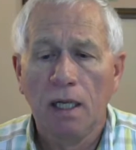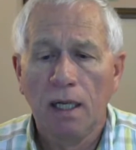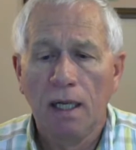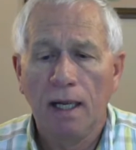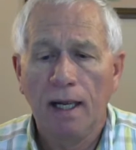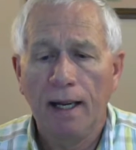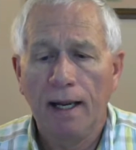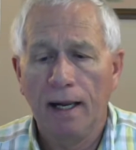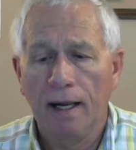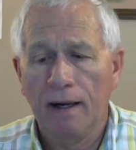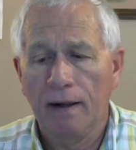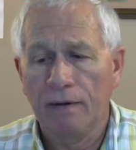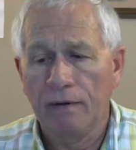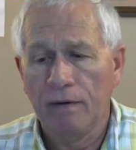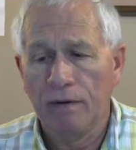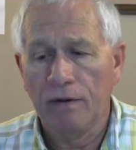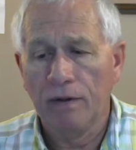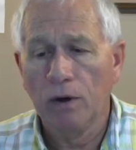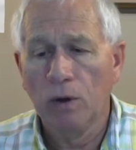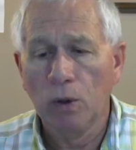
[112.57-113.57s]

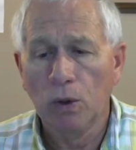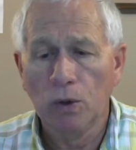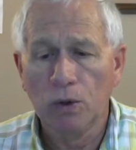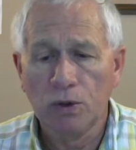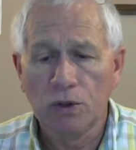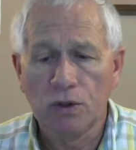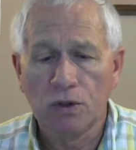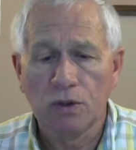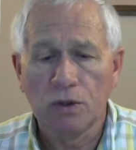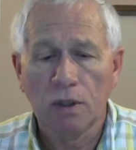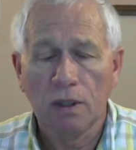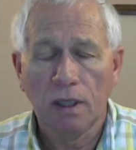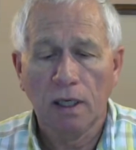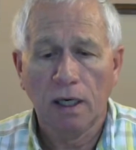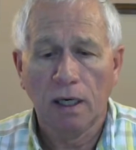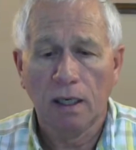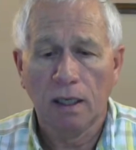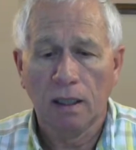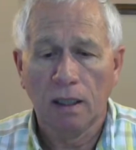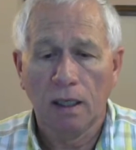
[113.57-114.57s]
and those
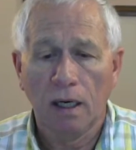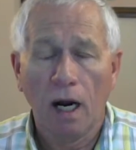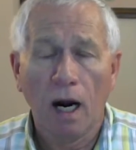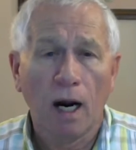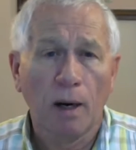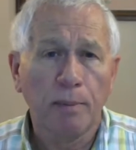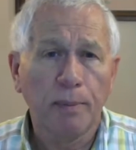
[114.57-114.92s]
are